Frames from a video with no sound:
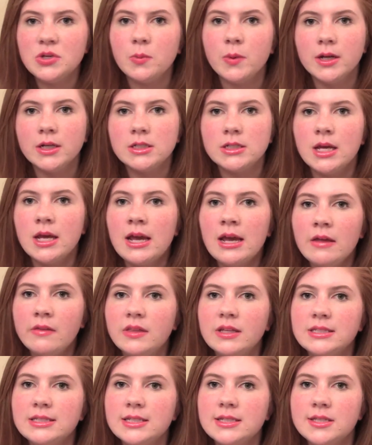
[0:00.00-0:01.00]
you weren't,
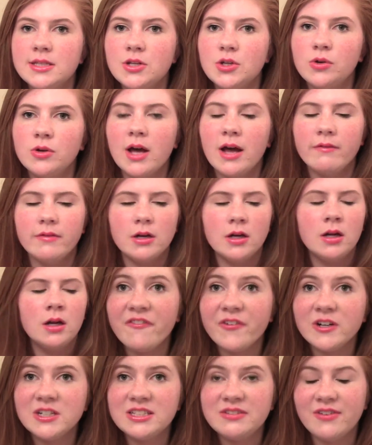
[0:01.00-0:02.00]
this is the new cover.
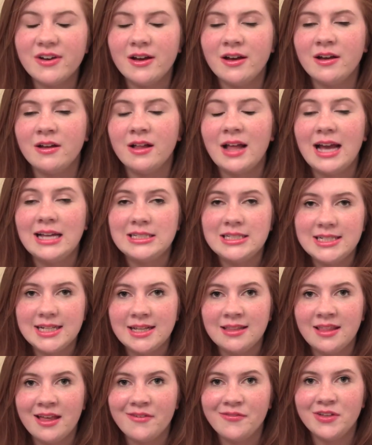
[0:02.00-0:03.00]
First of all, I
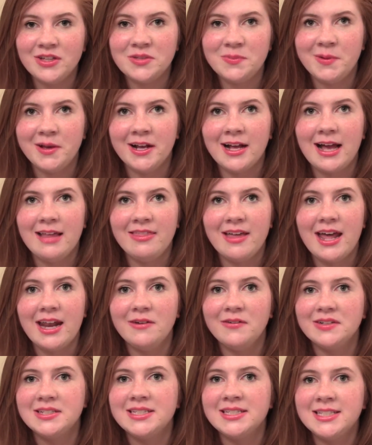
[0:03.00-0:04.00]
did love this book. I thought
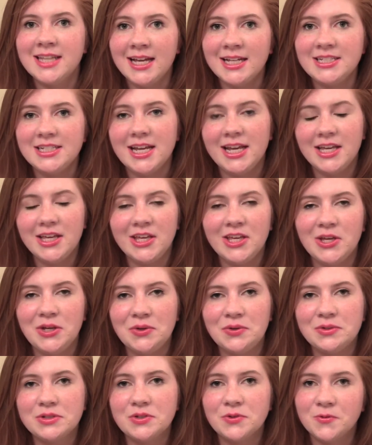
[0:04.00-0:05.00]
it was such a
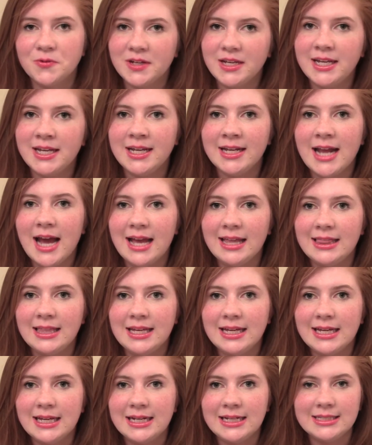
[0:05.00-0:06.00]
cute read. I
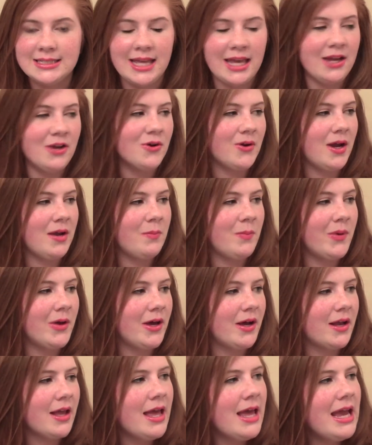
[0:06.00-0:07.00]
think it is a great
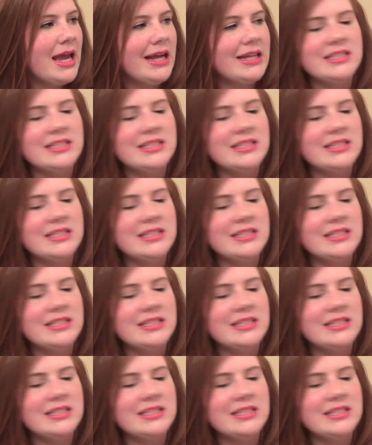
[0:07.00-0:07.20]
book.